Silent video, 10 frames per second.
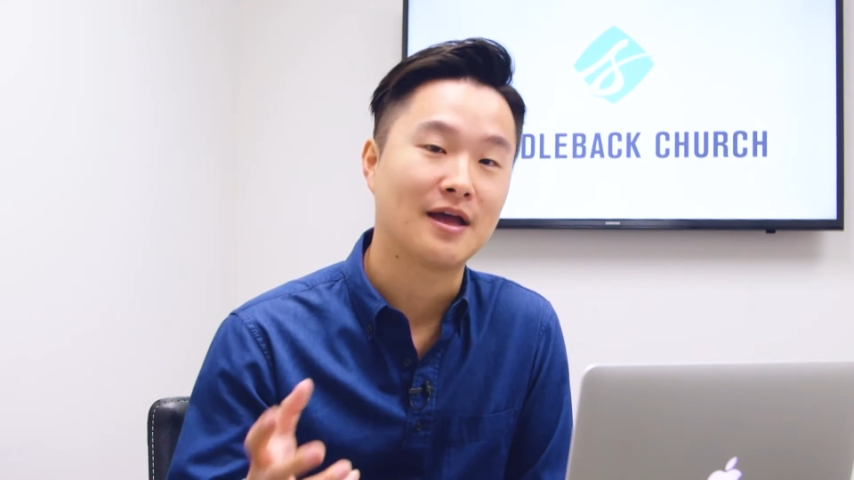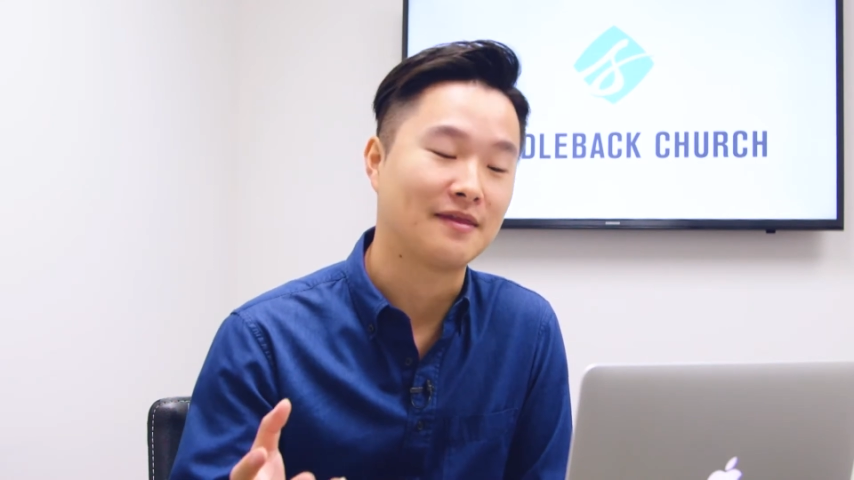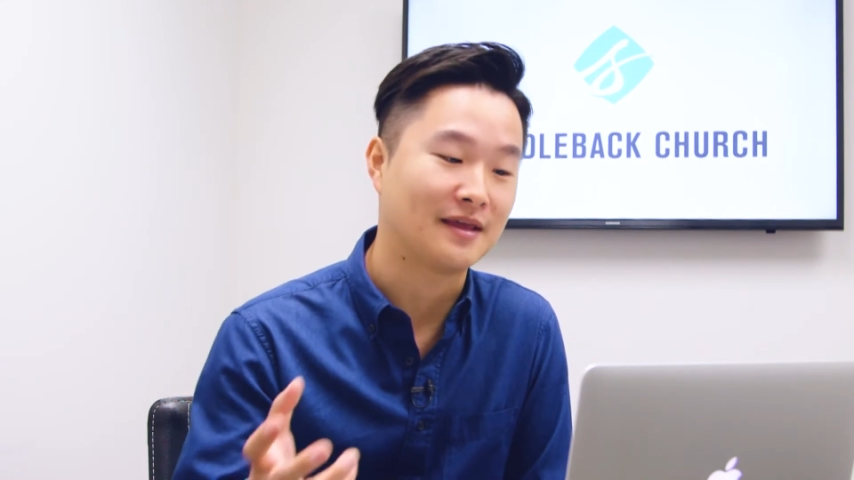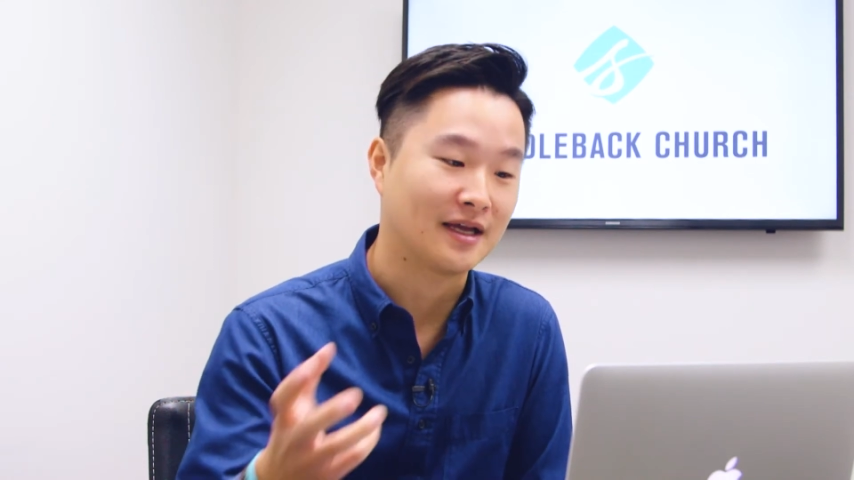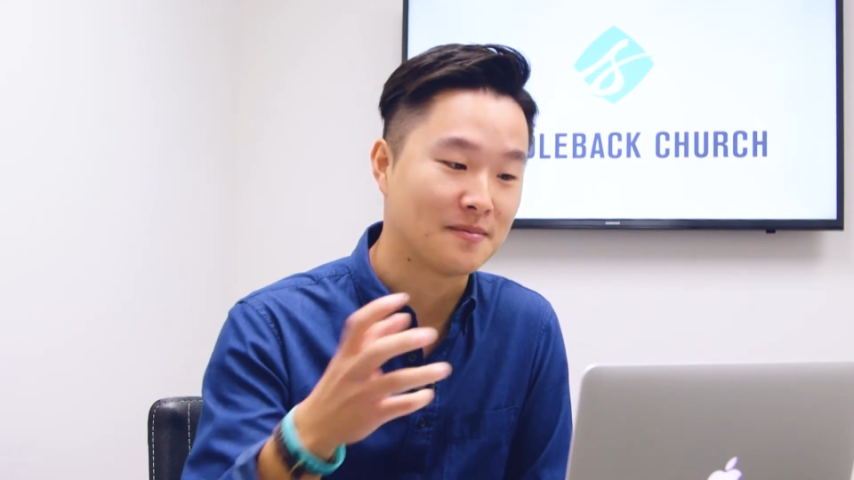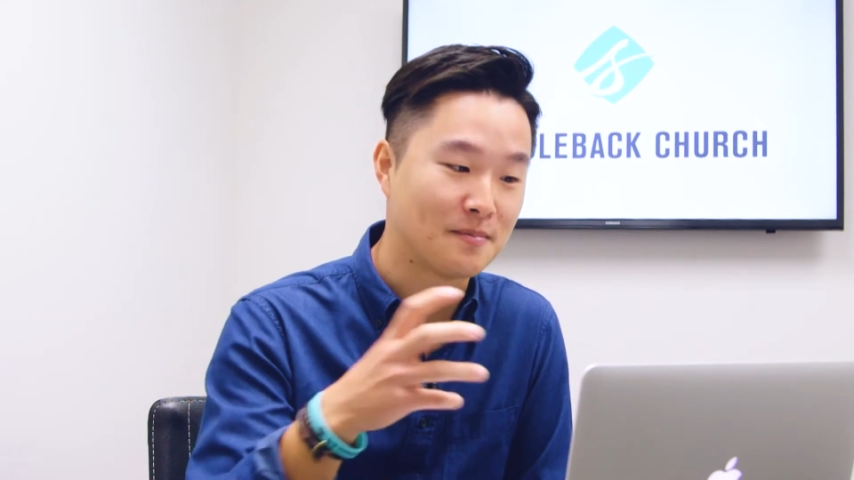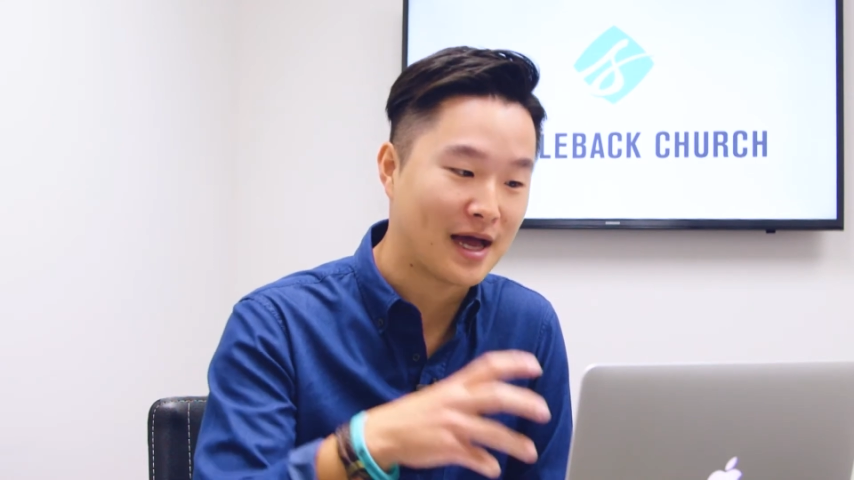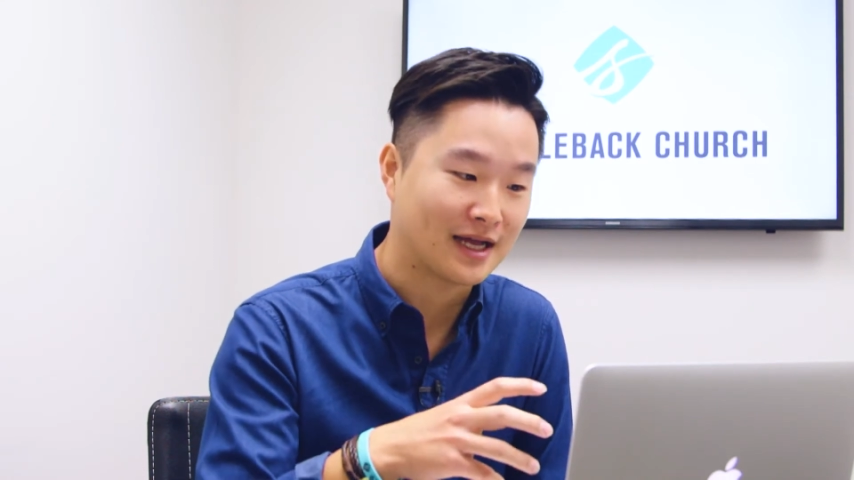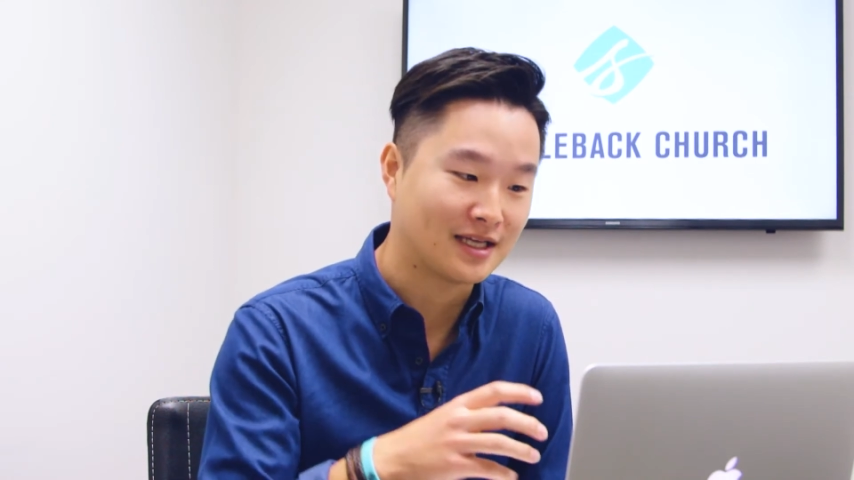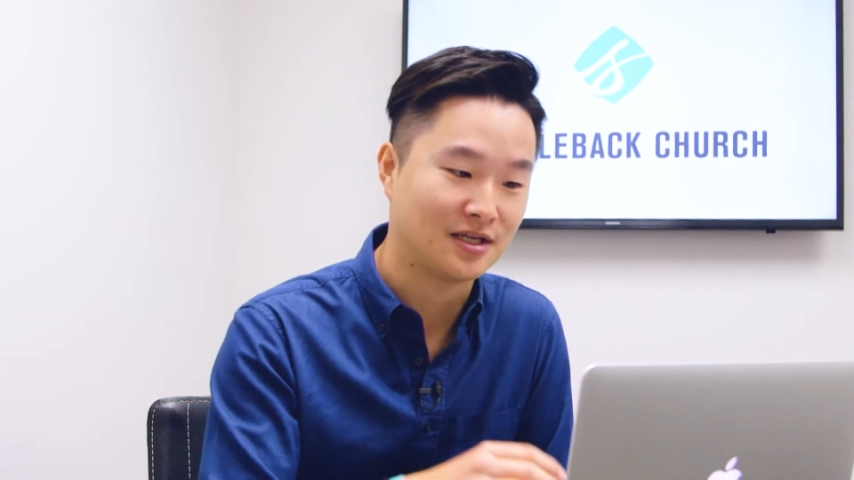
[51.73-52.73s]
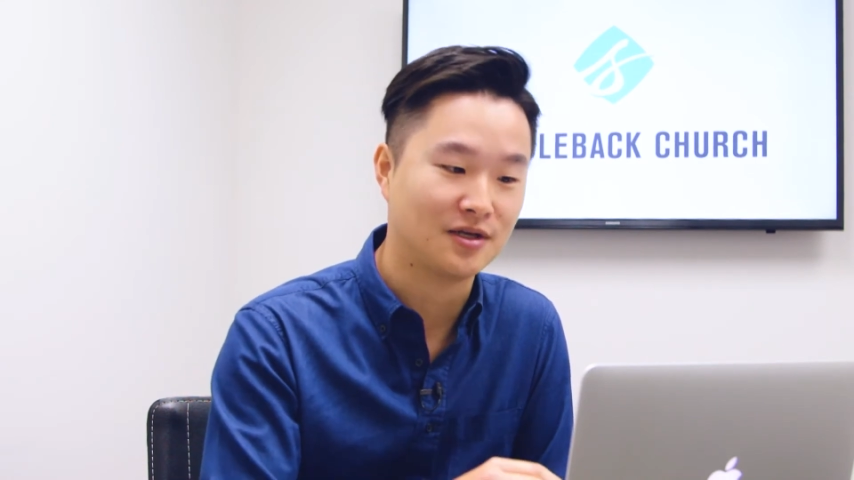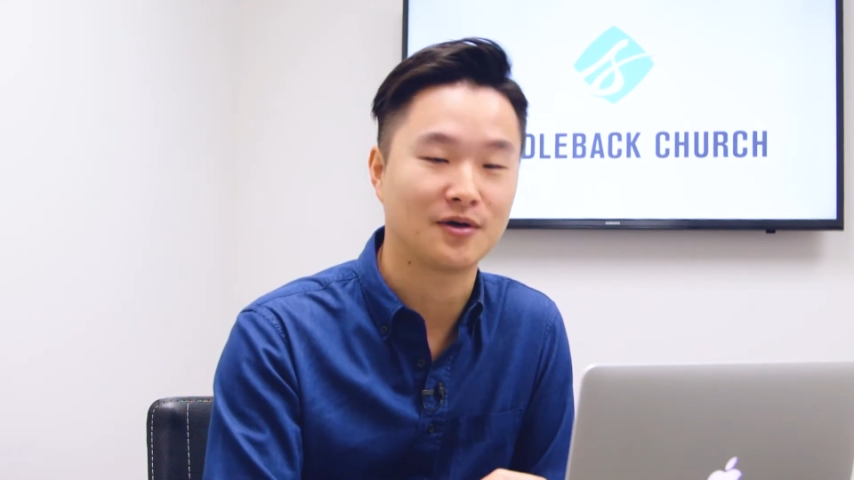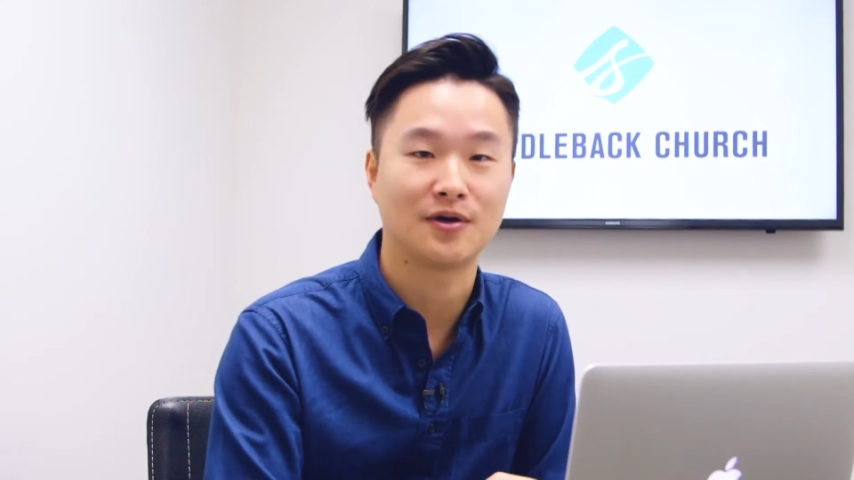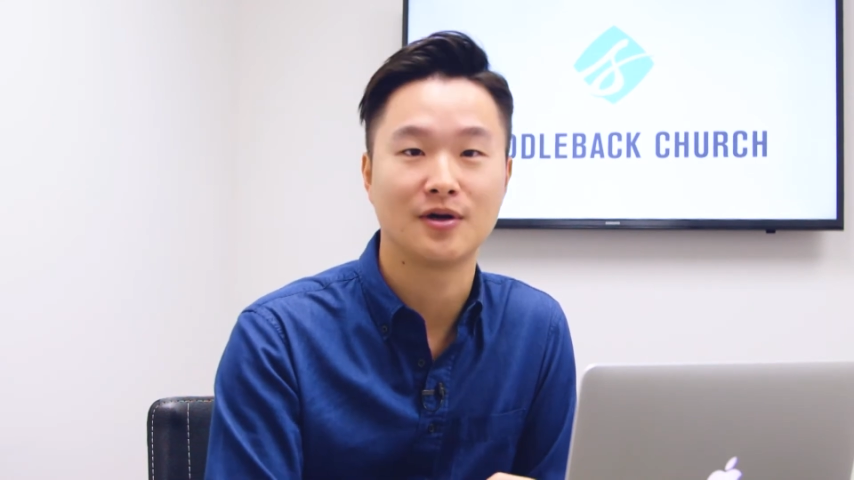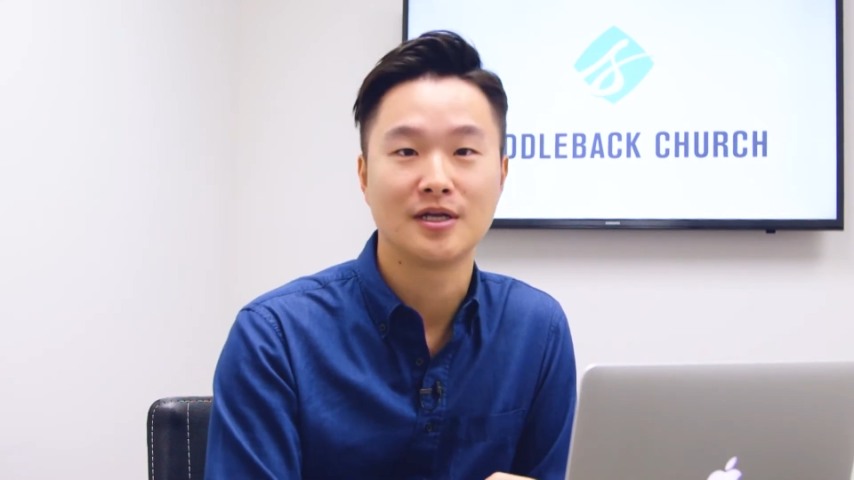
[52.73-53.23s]
and then come back
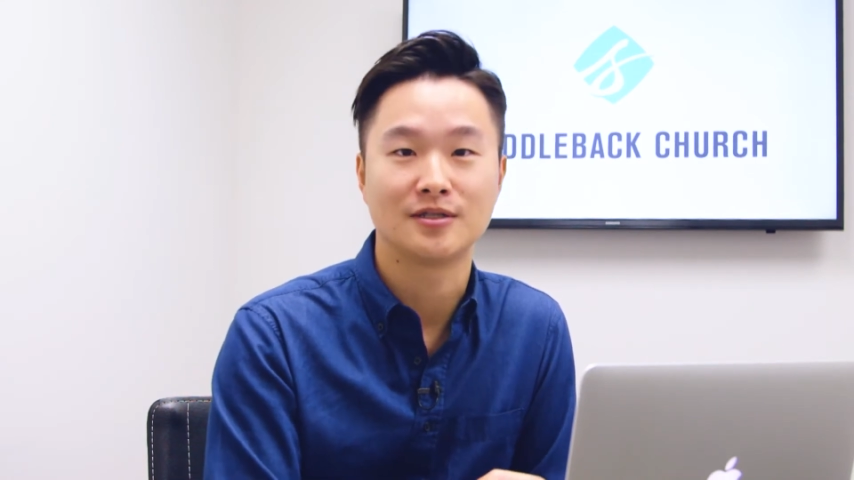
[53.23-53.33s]
here